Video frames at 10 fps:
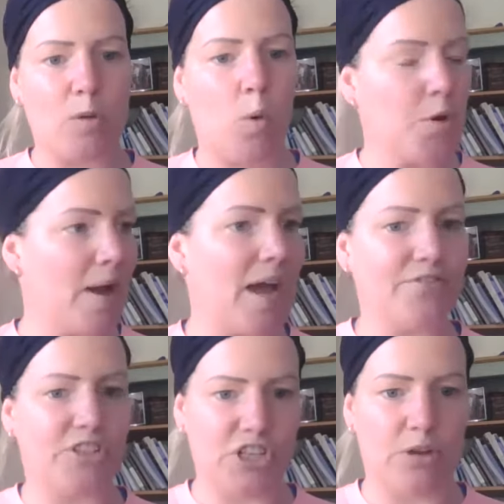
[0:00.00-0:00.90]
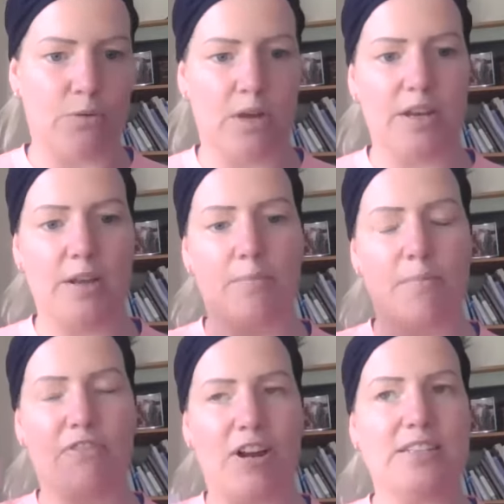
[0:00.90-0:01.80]
what do I have to do? And
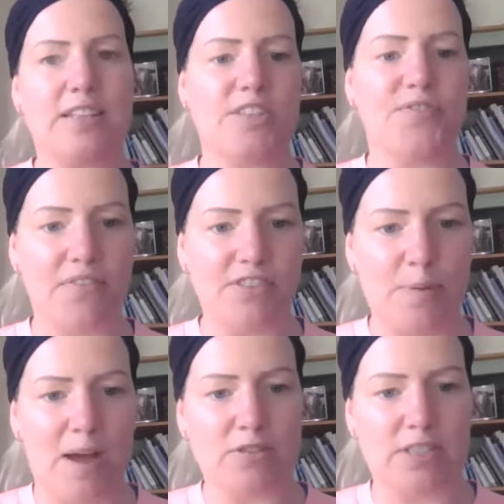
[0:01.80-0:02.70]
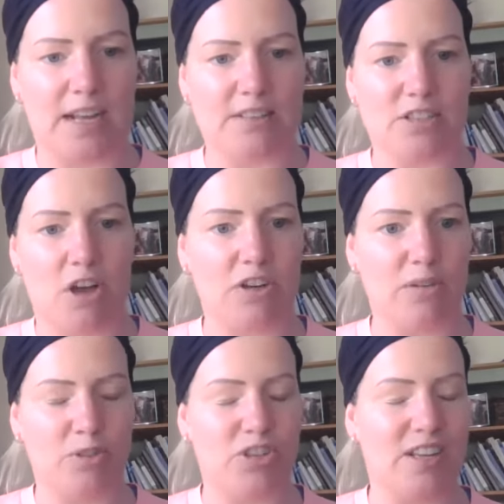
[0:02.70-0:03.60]
my friend said, "It's £50 to get
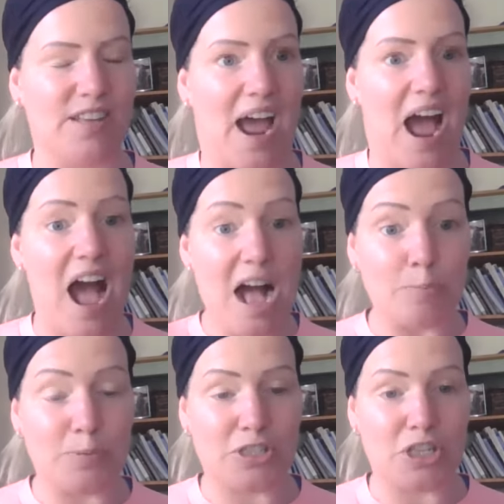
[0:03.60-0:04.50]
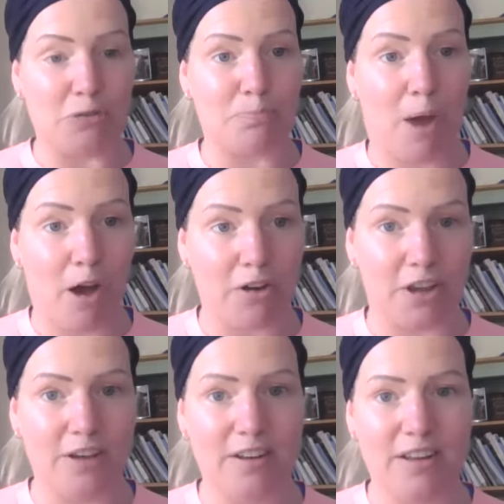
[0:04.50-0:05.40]
started," which is an absolute
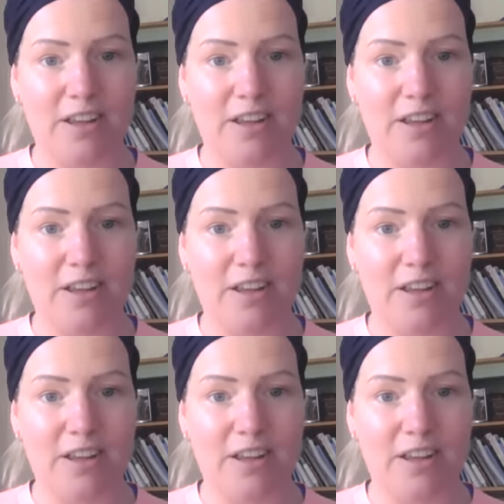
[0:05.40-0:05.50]
bargain.